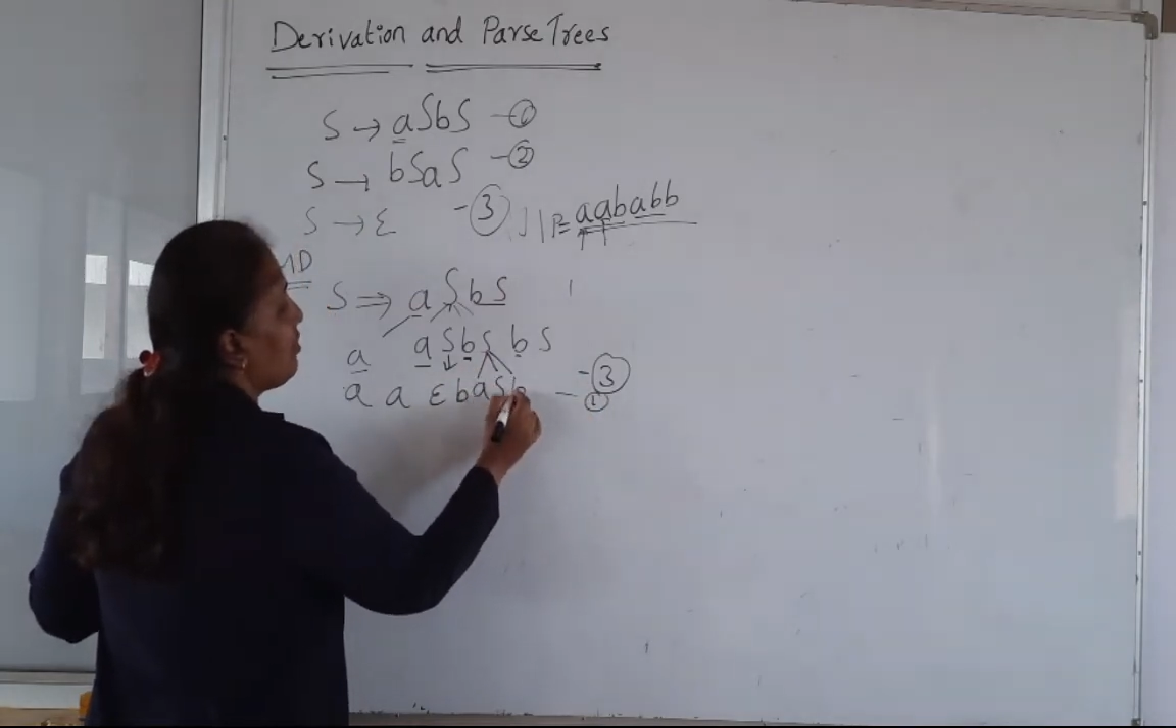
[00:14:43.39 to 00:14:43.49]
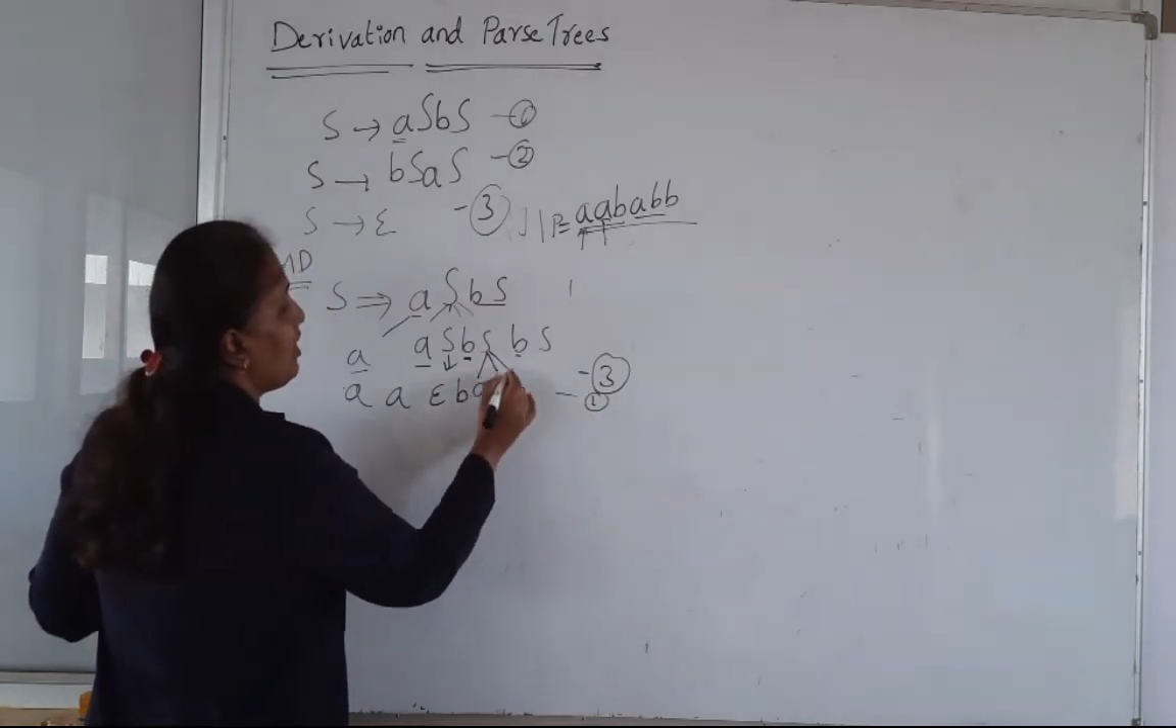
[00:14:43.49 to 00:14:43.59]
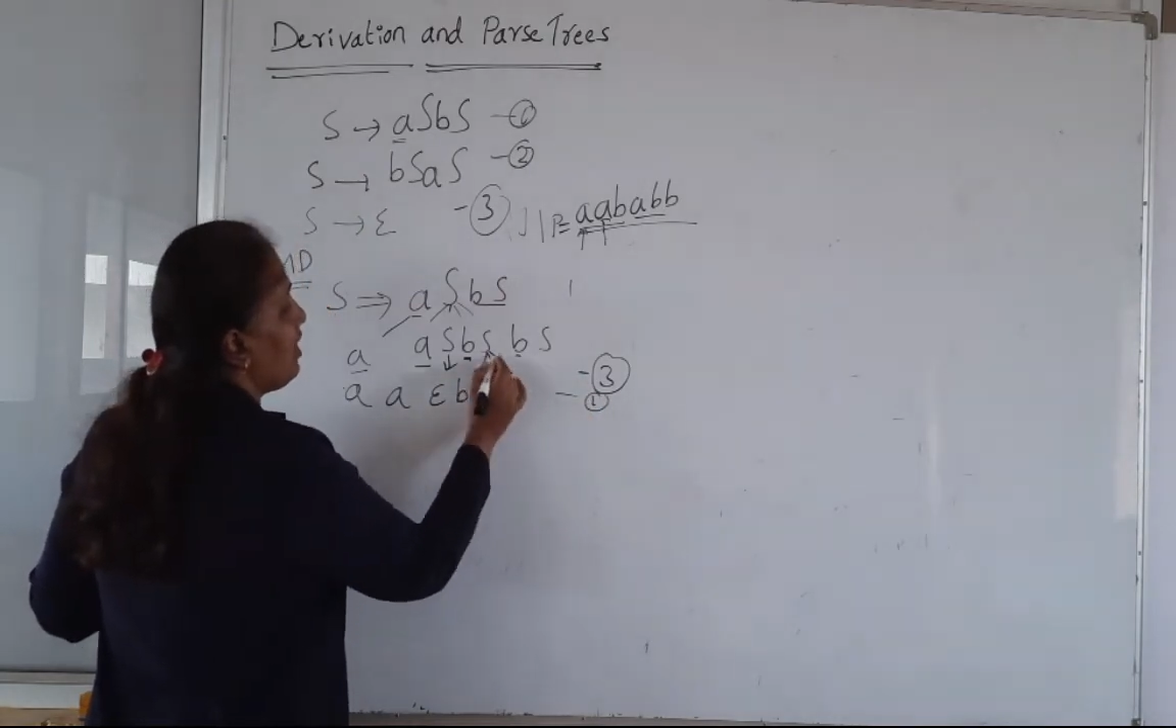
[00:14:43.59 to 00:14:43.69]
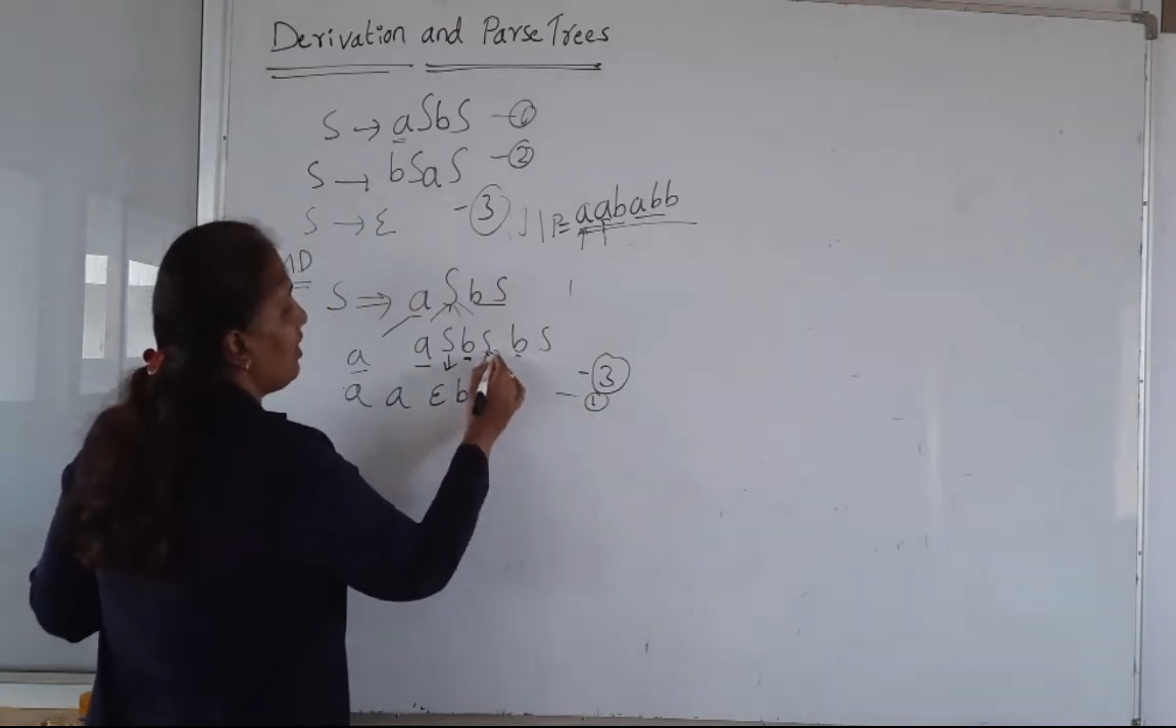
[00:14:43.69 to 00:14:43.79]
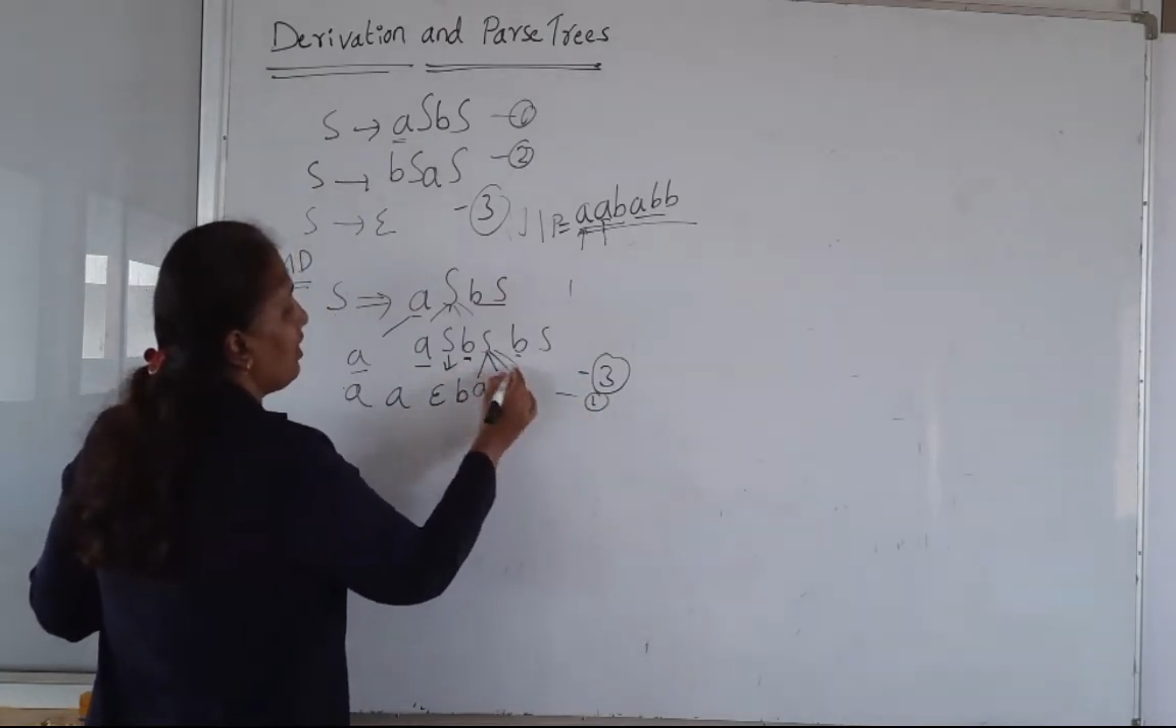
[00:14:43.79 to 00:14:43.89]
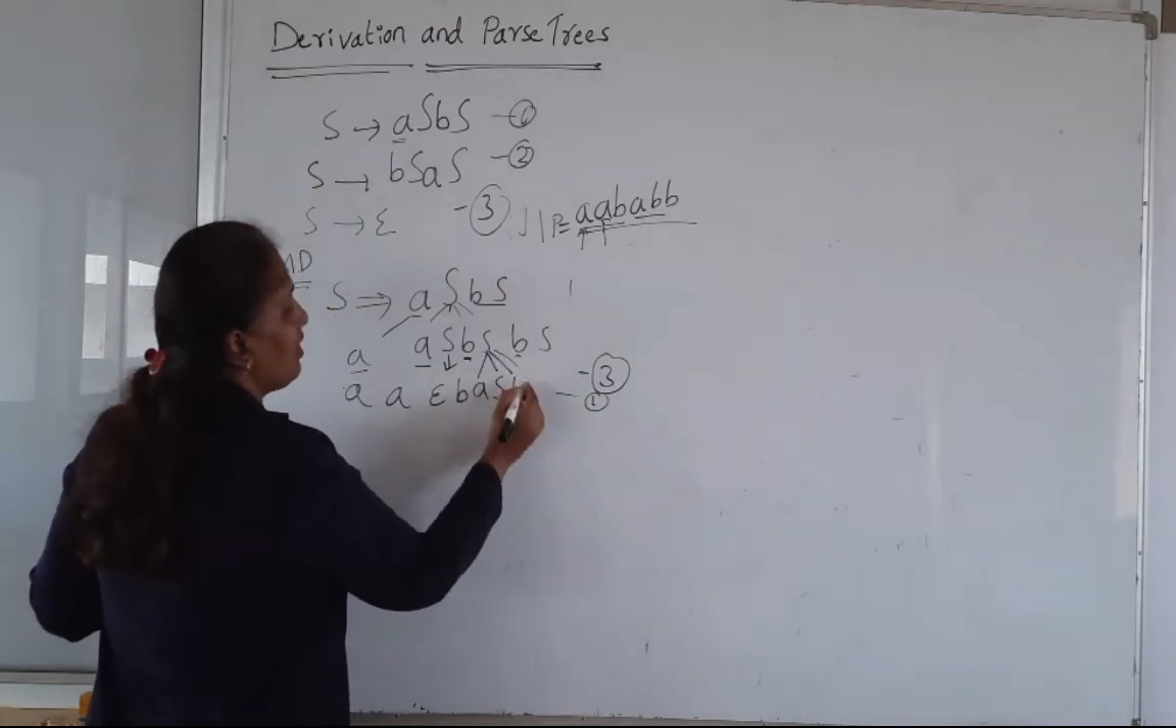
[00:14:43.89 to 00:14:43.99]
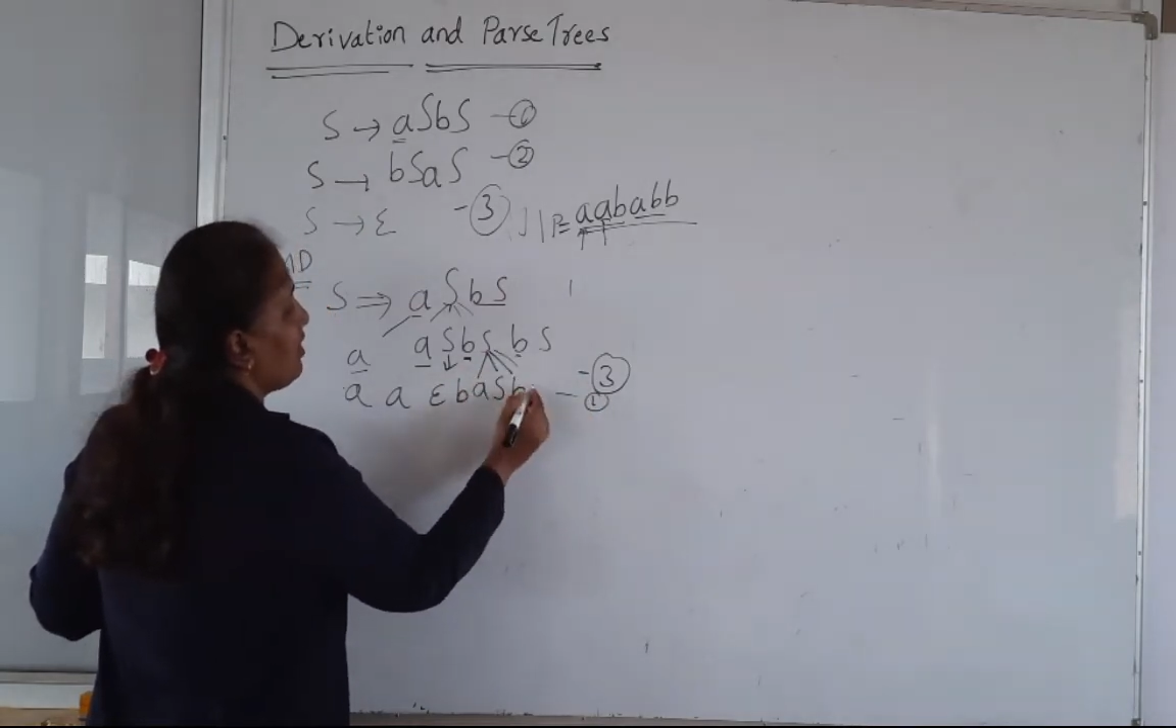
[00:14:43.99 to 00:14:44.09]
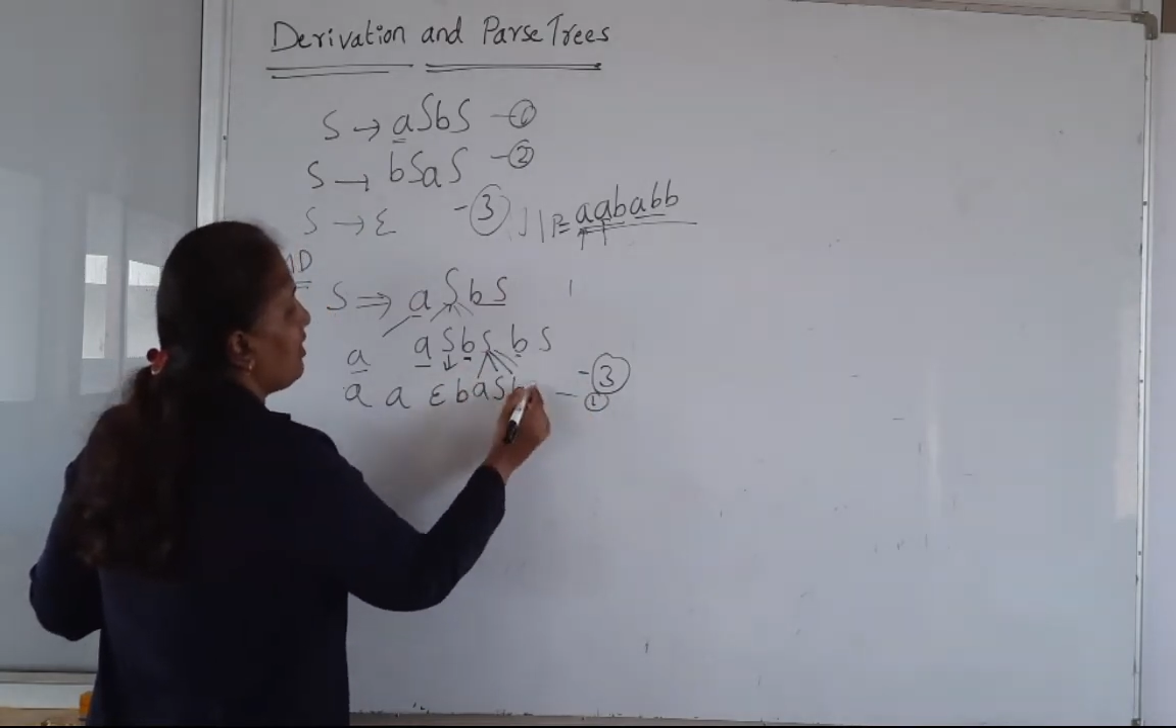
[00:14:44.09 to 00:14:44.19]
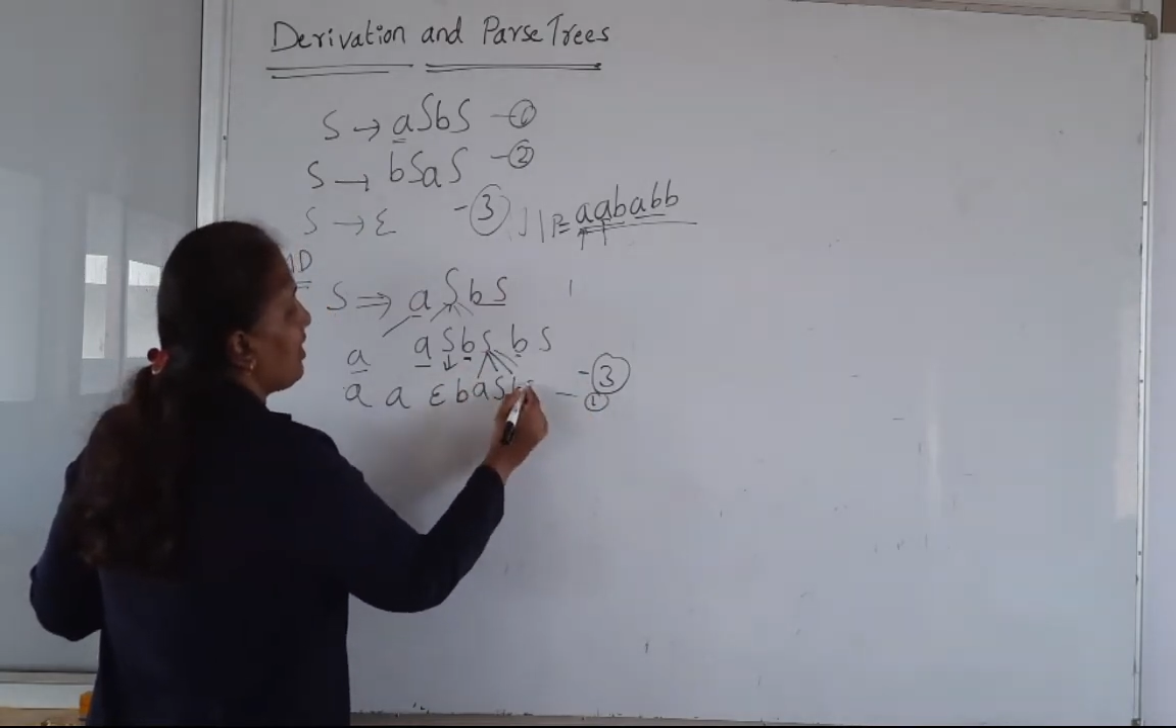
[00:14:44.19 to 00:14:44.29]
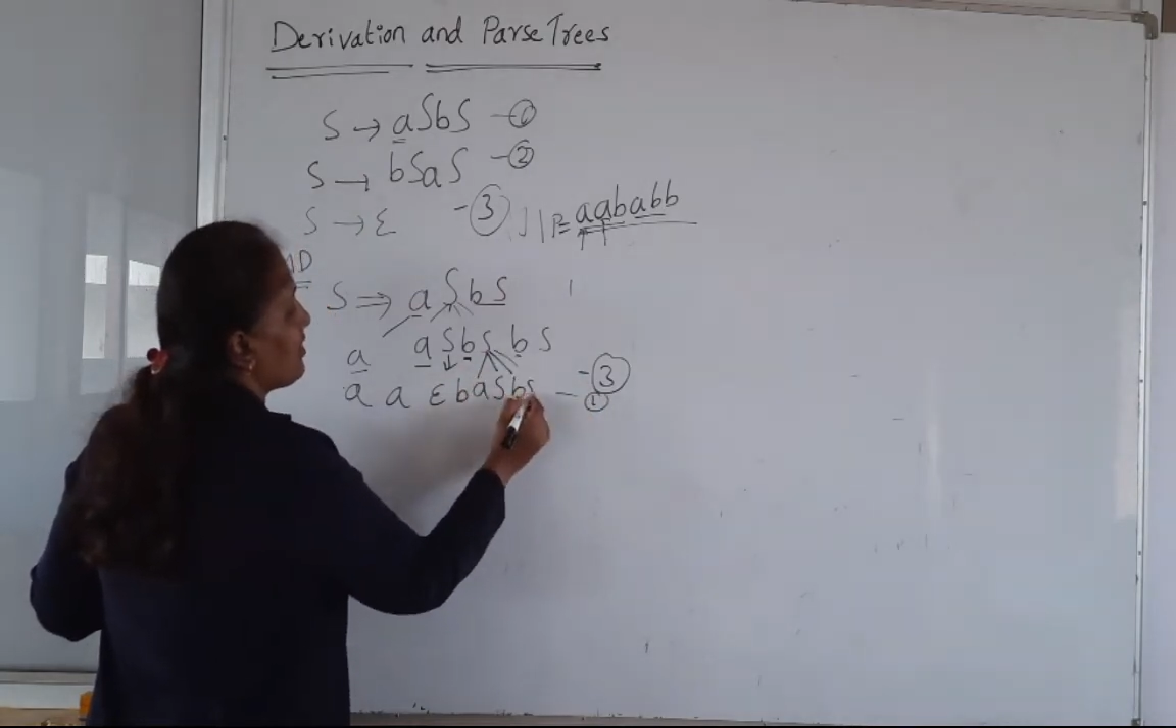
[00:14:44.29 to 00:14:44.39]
B,